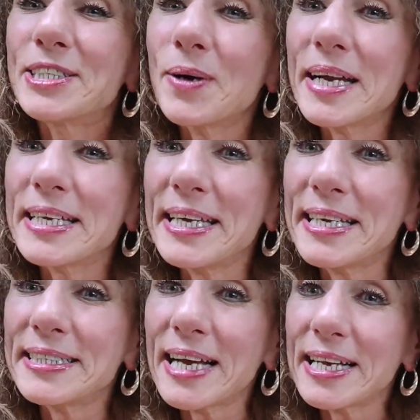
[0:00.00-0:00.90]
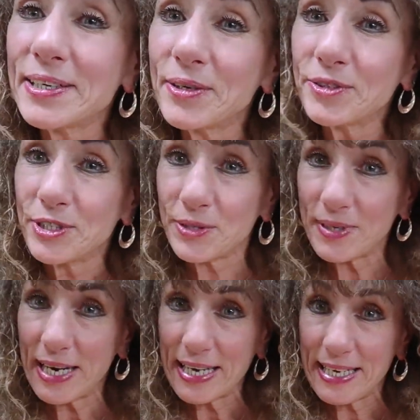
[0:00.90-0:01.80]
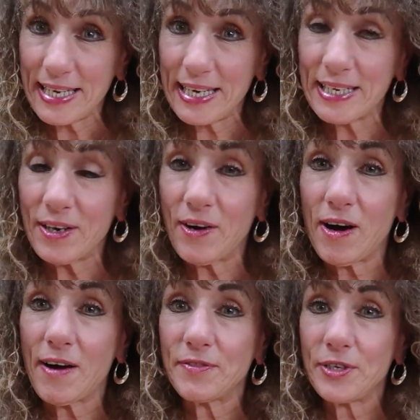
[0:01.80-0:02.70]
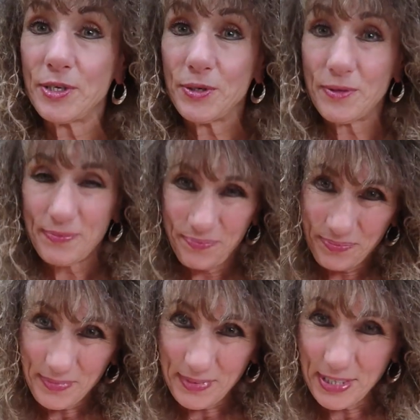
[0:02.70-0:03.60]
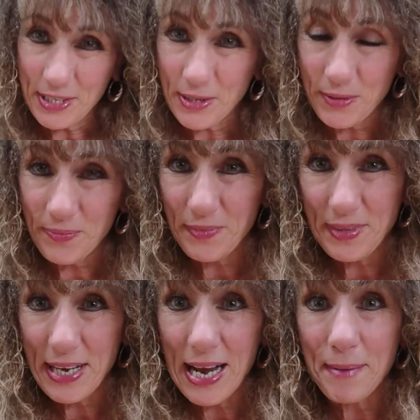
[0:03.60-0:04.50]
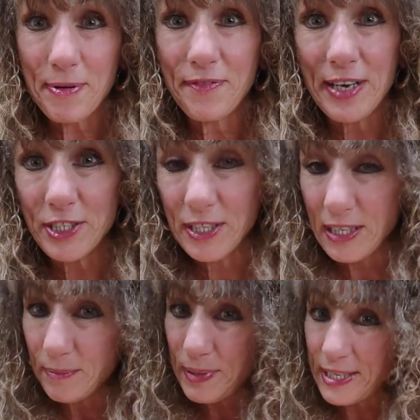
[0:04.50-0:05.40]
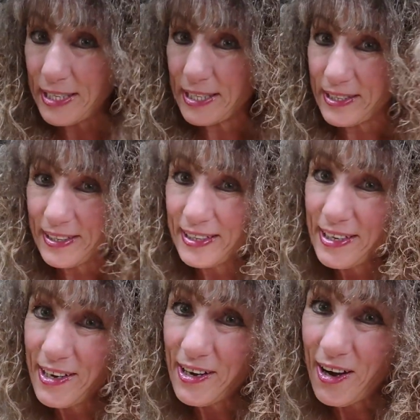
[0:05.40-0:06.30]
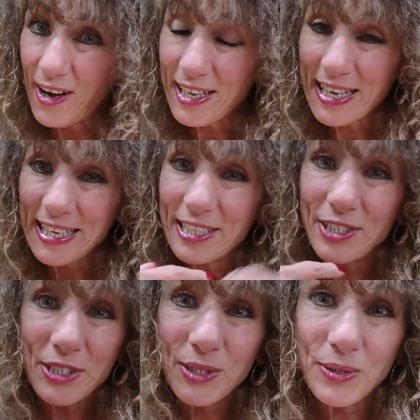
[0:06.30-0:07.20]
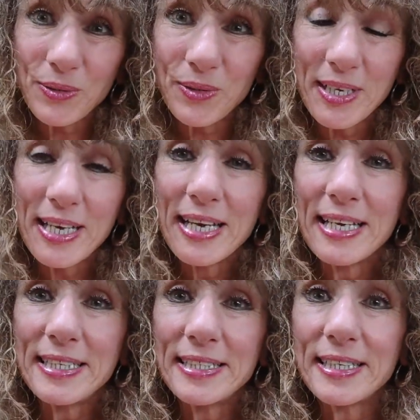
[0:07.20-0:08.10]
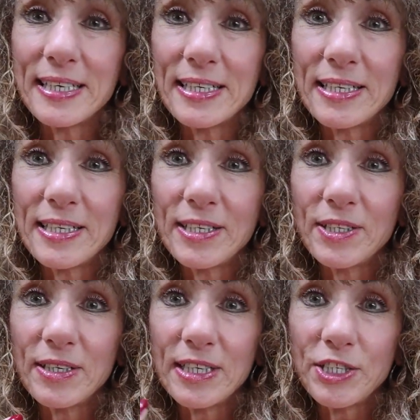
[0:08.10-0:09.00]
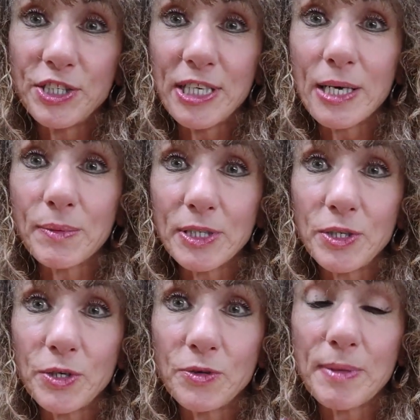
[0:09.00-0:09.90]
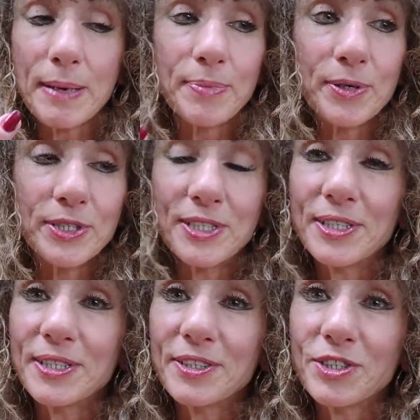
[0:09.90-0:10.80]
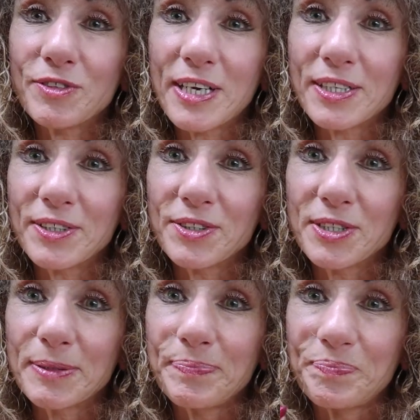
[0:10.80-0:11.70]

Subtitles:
So I can't diagnose you and I can't offer you, a professional opinion. All I can do is share with you my personal struggles.